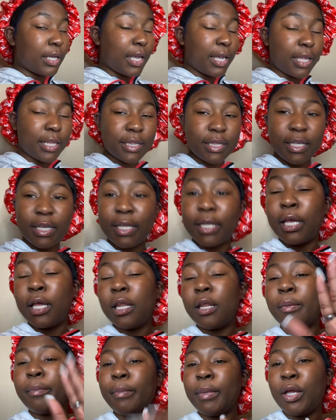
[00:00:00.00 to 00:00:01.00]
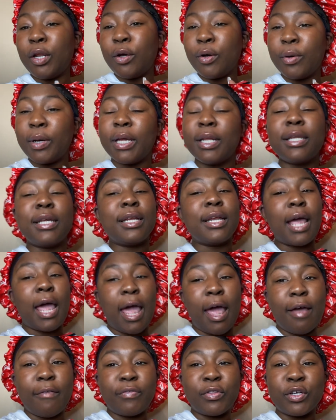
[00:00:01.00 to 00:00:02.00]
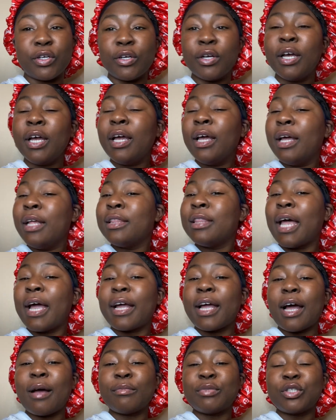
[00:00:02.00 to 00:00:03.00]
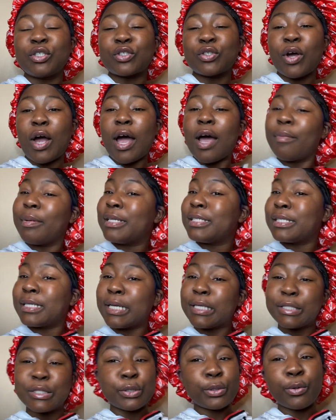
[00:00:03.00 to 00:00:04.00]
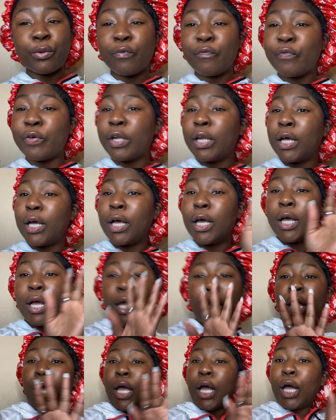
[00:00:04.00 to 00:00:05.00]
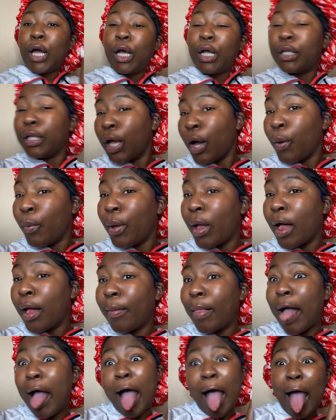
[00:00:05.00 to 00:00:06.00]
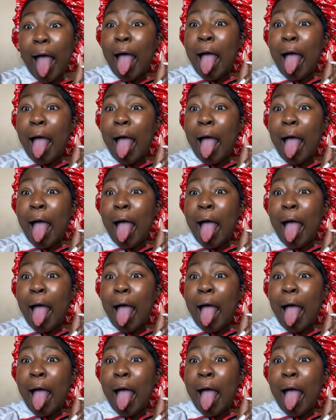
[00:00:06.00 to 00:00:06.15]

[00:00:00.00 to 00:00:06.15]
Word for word: And then in the middle and then the after. Like, comment, subscribe, and stay tuned for the glow up.